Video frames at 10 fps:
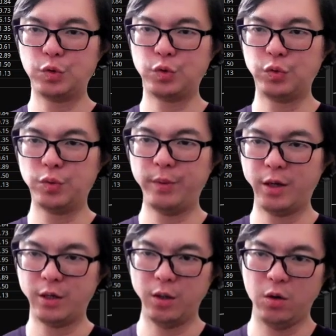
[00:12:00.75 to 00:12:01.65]
to
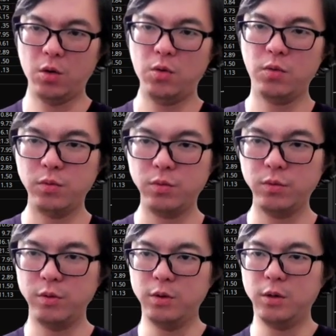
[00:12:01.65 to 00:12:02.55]
make a loan,
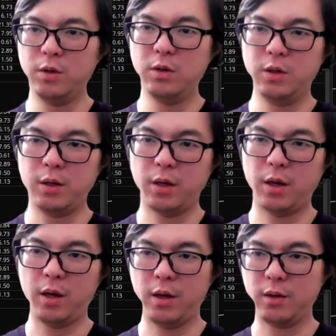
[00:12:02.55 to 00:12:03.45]

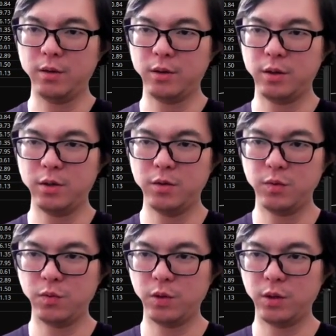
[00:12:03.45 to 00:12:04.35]
and
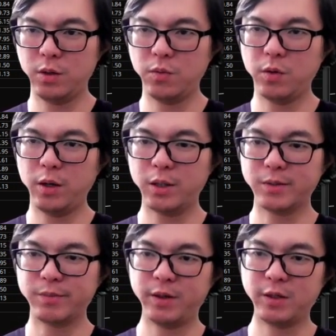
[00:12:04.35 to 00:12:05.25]
we were
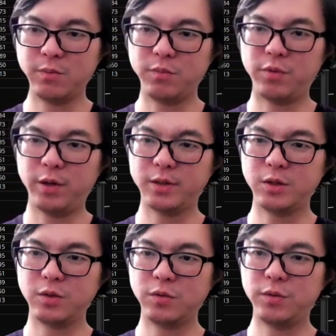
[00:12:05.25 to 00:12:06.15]
expecting
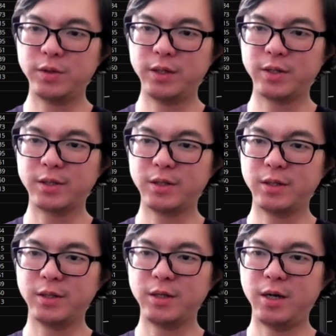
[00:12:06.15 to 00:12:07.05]
pricing to retest in
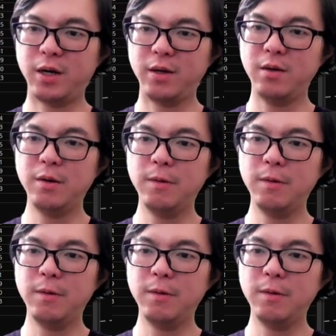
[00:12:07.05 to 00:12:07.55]
this high